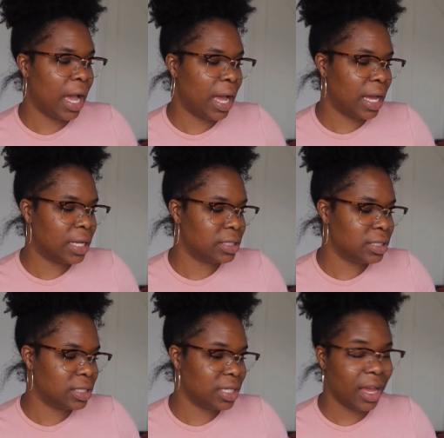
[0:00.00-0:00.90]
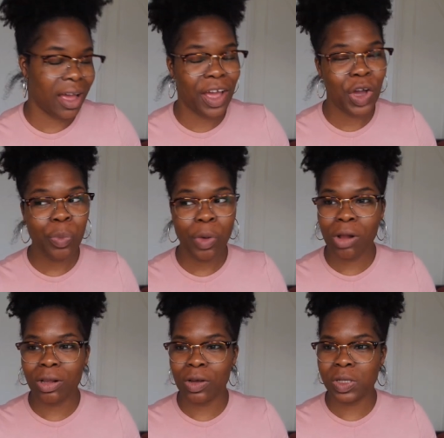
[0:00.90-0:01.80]
and yeah I hope
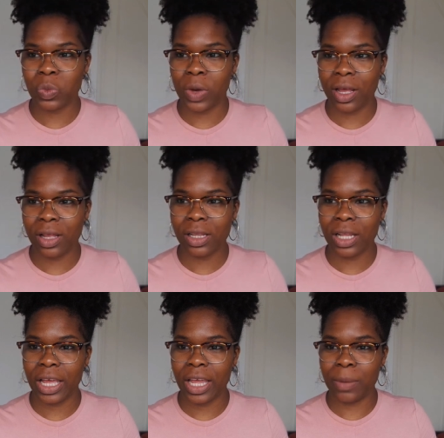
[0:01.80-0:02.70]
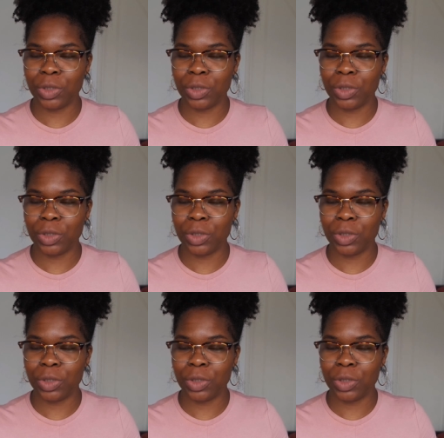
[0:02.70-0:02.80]
all goes well like